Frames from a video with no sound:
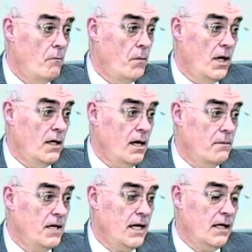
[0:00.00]
but
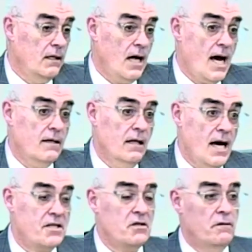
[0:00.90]
I'm getting a lot
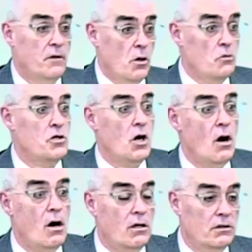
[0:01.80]
less of those
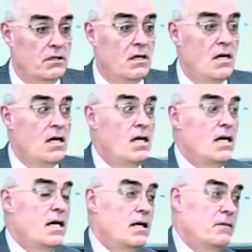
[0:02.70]
calls,
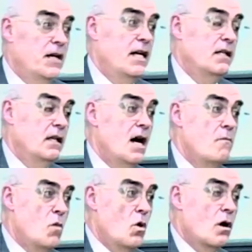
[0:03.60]
and I'm getting a
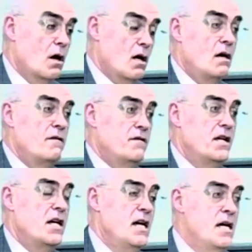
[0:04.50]
lot more of
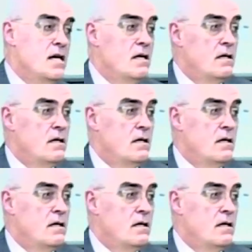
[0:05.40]
the,